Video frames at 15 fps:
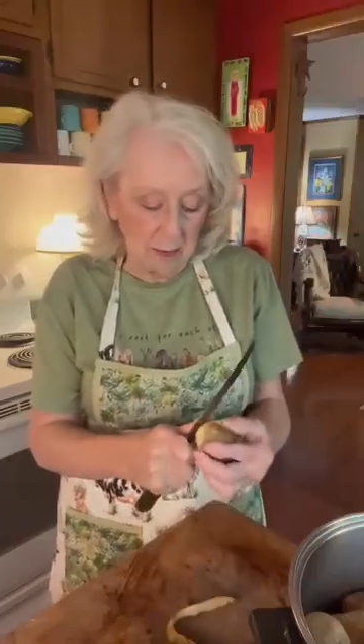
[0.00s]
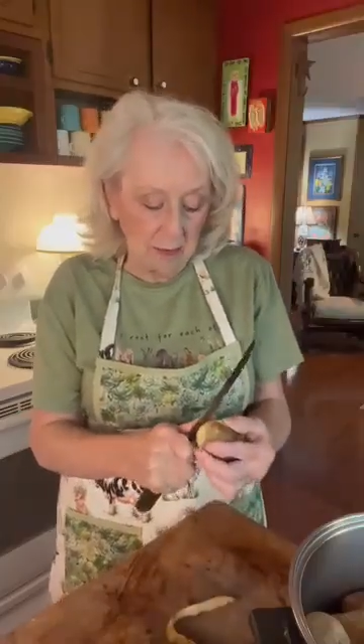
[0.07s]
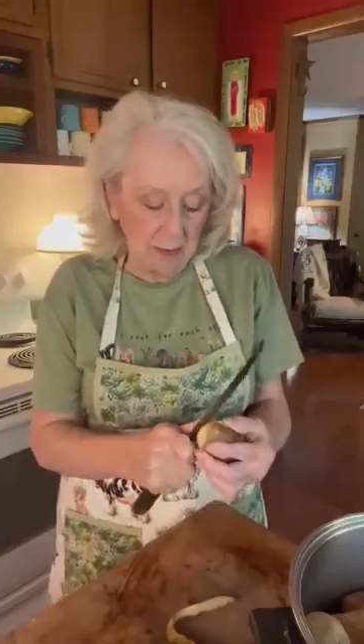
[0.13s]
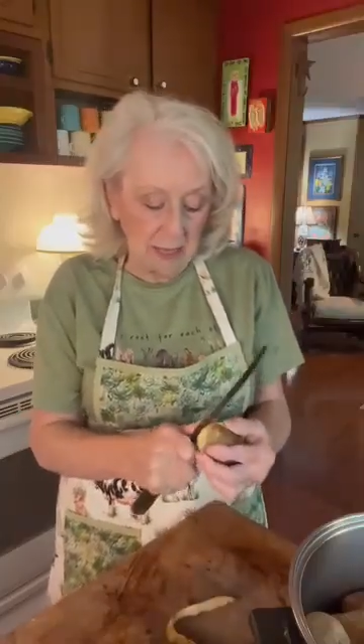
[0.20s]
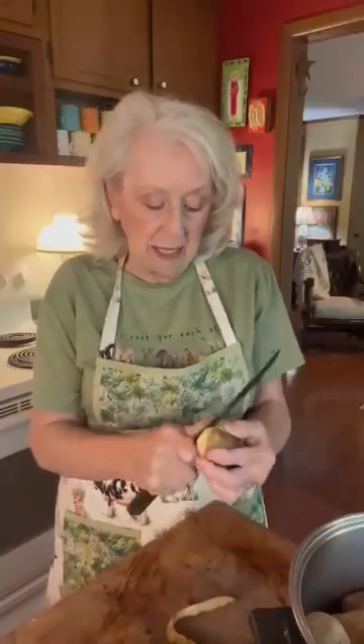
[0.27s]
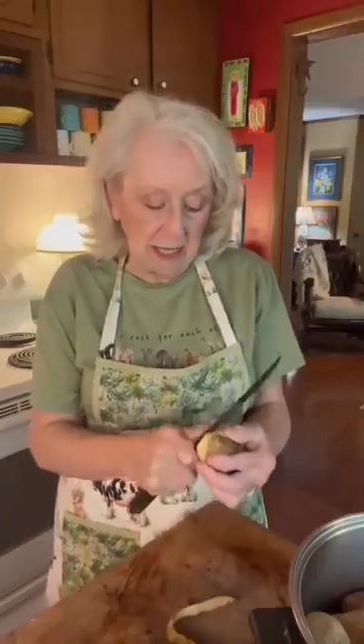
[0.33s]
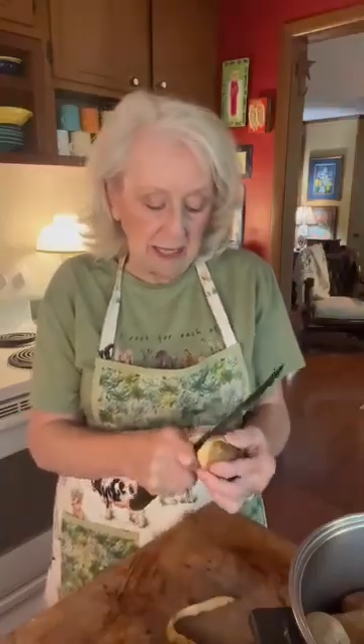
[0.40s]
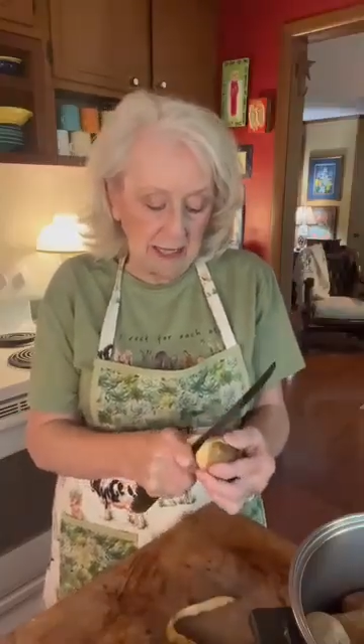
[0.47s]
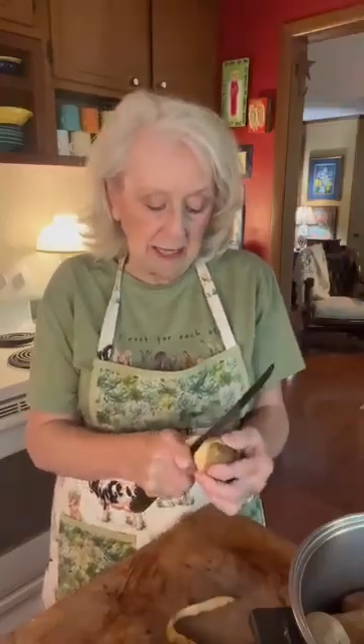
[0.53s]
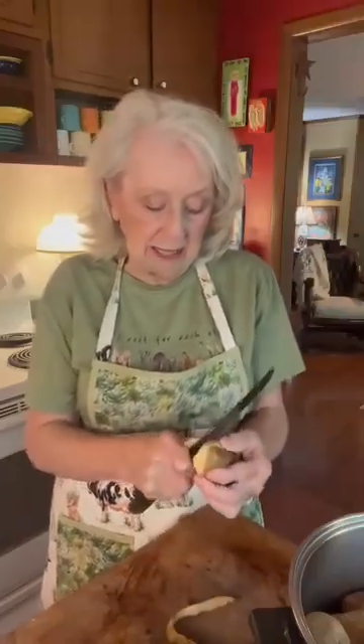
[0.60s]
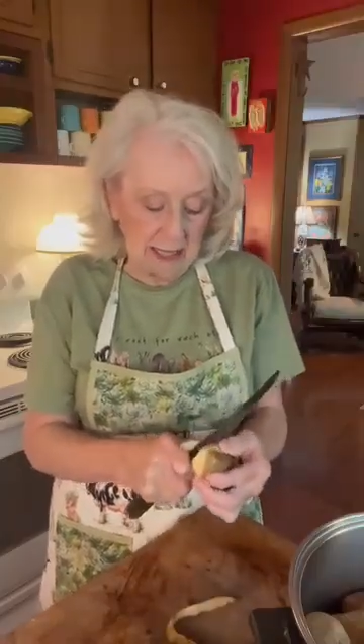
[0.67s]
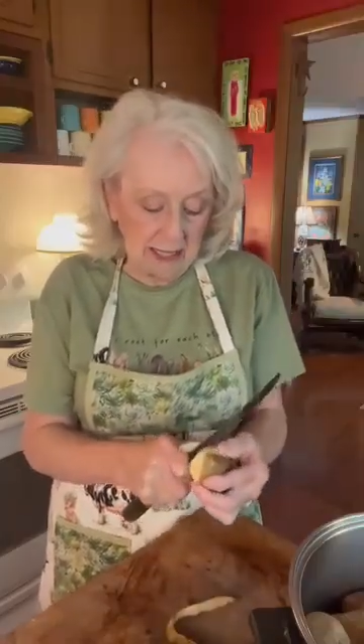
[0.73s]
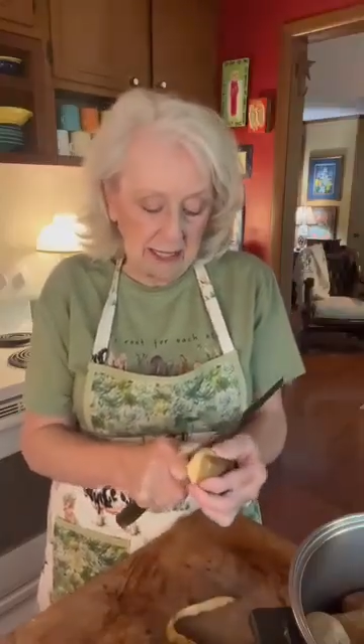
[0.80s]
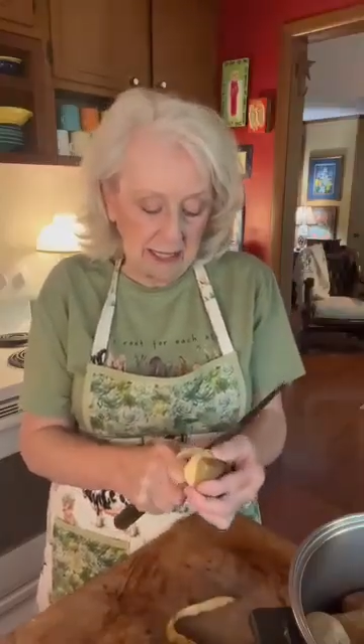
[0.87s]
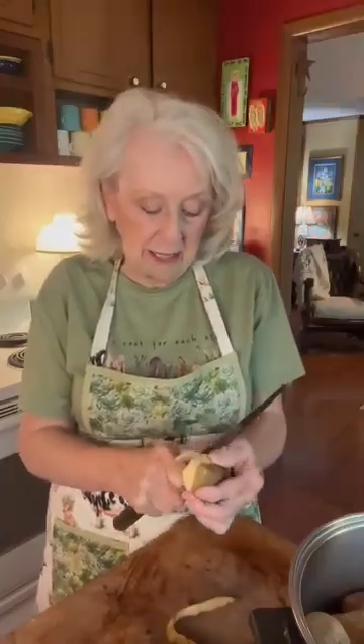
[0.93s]
peelings
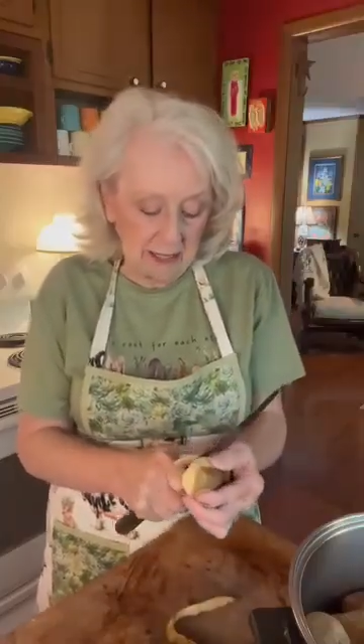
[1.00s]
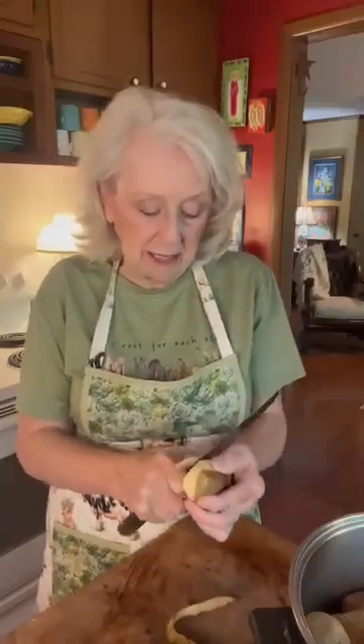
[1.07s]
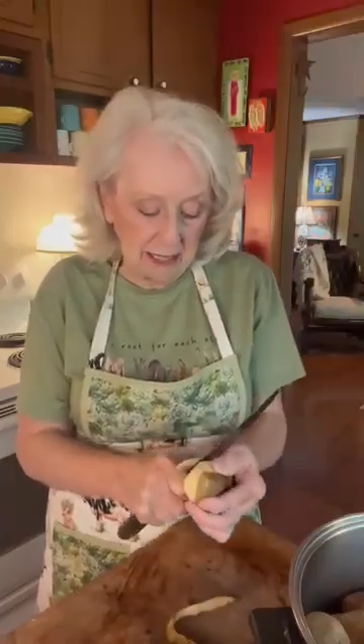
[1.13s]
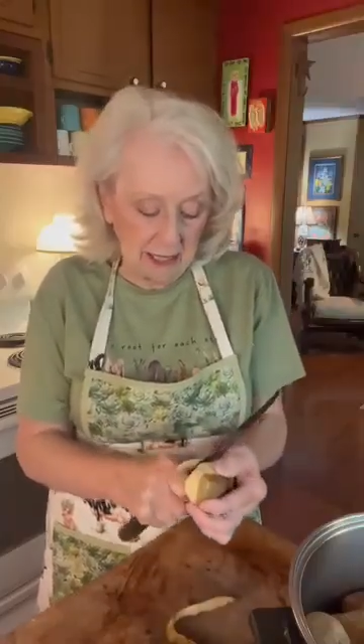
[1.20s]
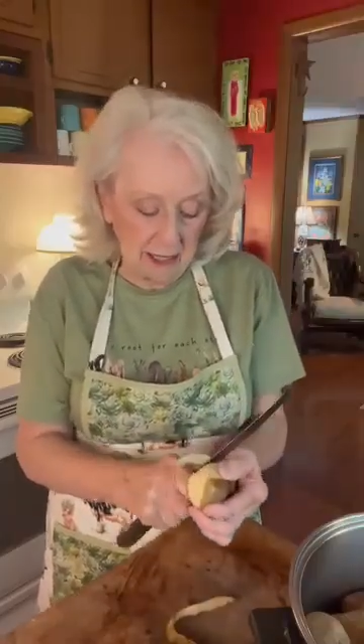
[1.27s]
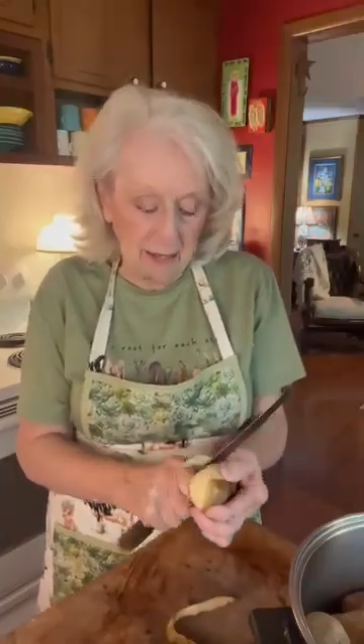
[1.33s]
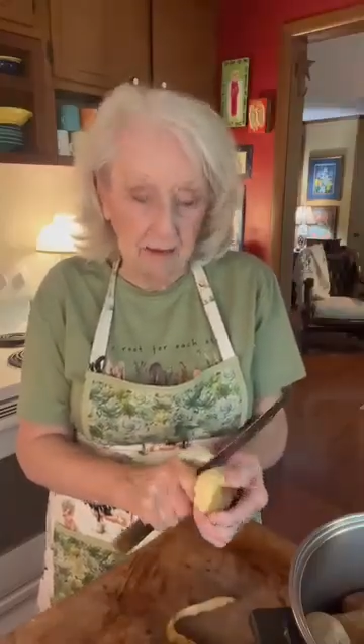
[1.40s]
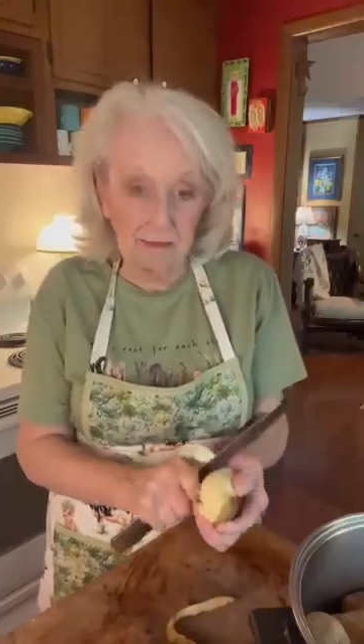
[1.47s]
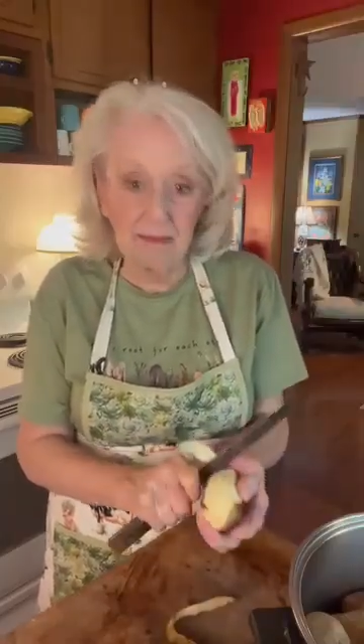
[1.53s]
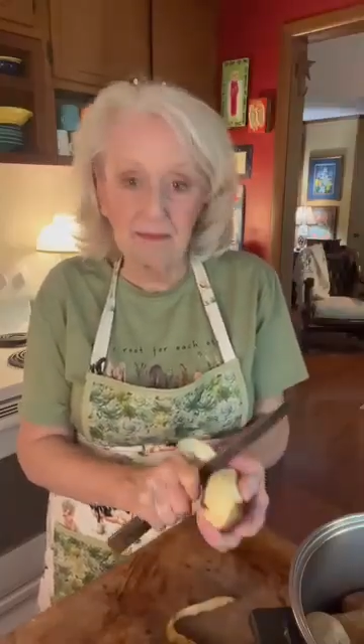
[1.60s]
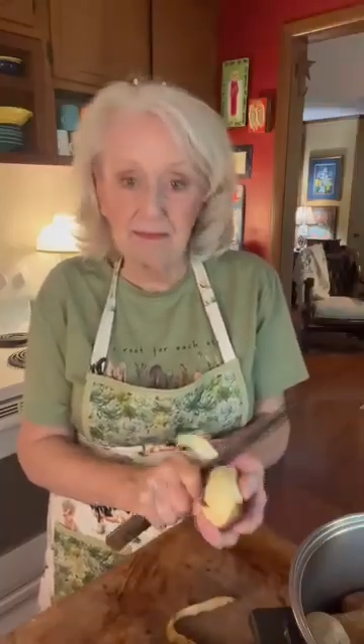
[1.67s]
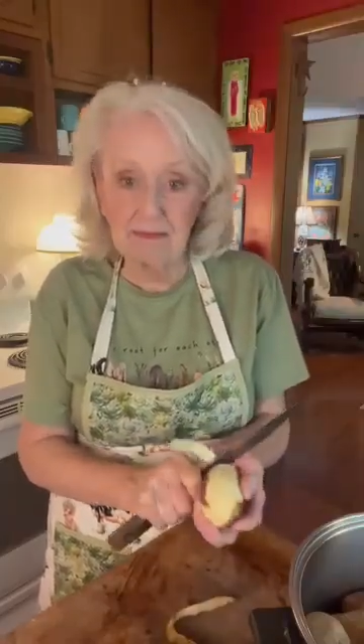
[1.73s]
in the